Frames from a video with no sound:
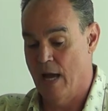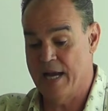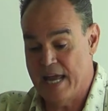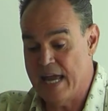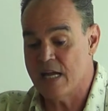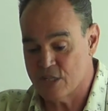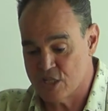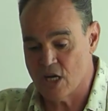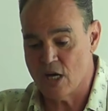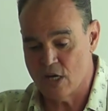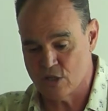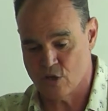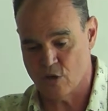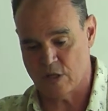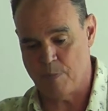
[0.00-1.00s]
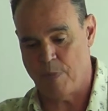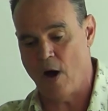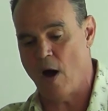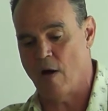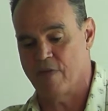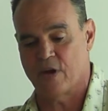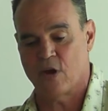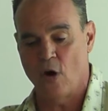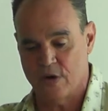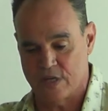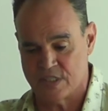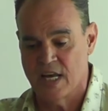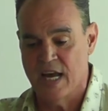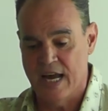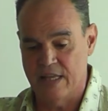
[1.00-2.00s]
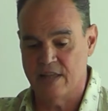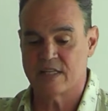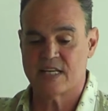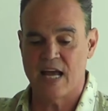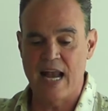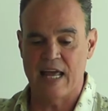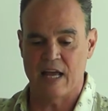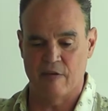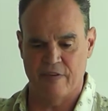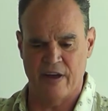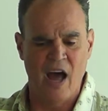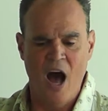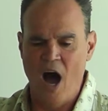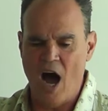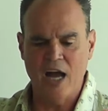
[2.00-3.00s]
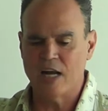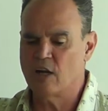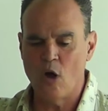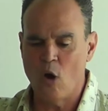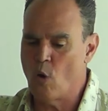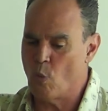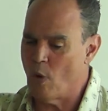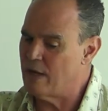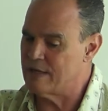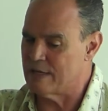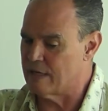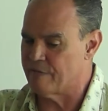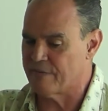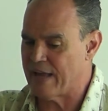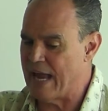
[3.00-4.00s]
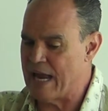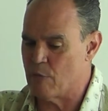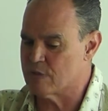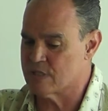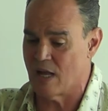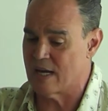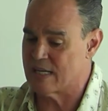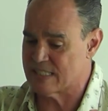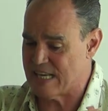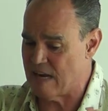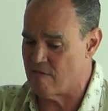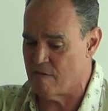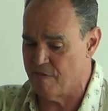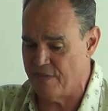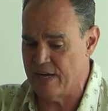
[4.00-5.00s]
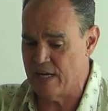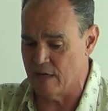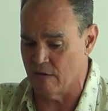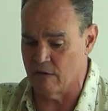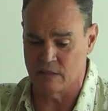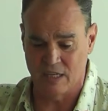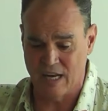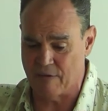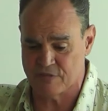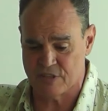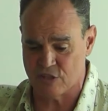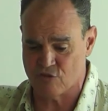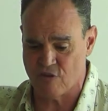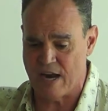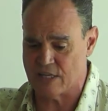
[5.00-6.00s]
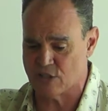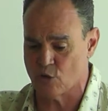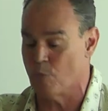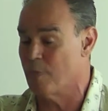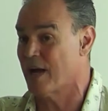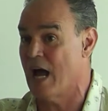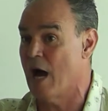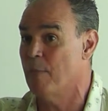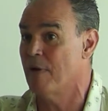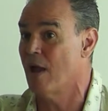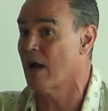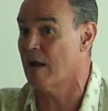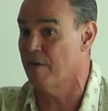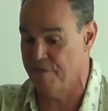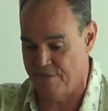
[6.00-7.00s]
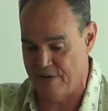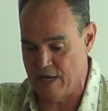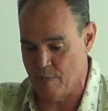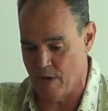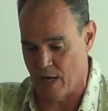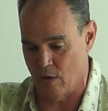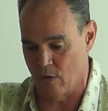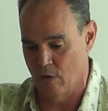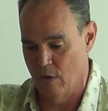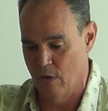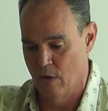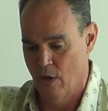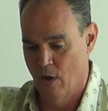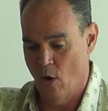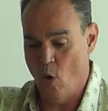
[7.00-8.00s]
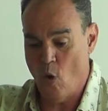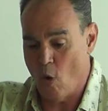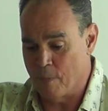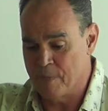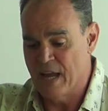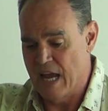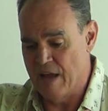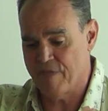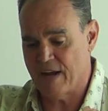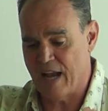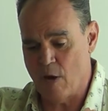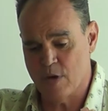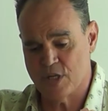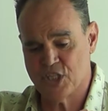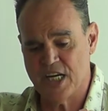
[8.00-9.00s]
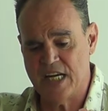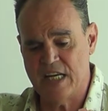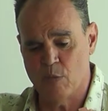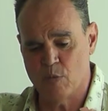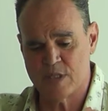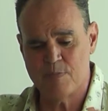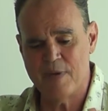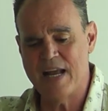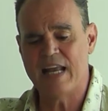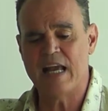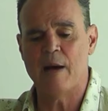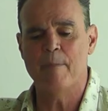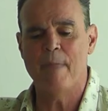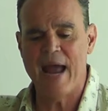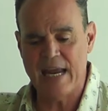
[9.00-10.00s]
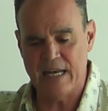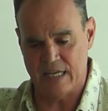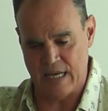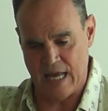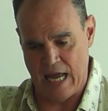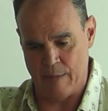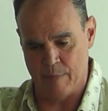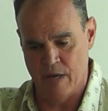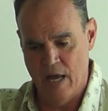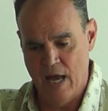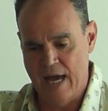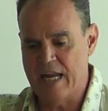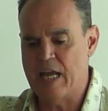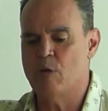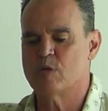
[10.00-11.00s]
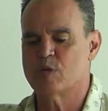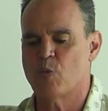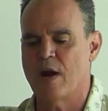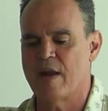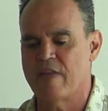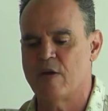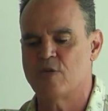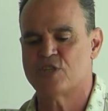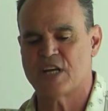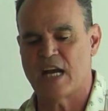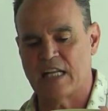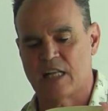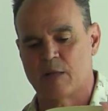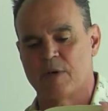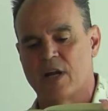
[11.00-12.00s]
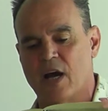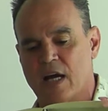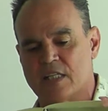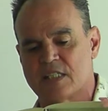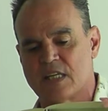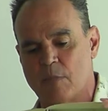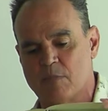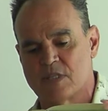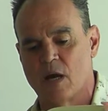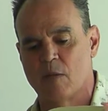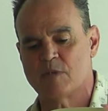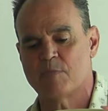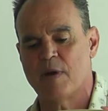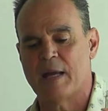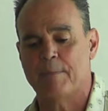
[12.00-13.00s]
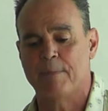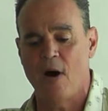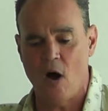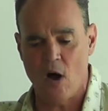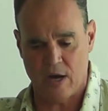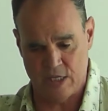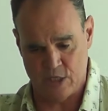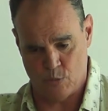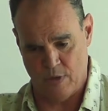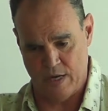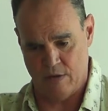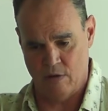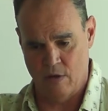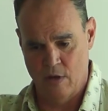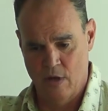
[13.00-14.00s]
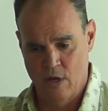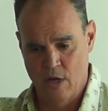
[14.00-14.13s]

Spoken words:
And he in turn took the part of the goddess in the telling of it. I had long wondered if Gay was like Seraphina and loved to dress or become like a female, or if Cloacina was merely a maiden name, and he was one of those gentlemen I had sometimes made bargains with,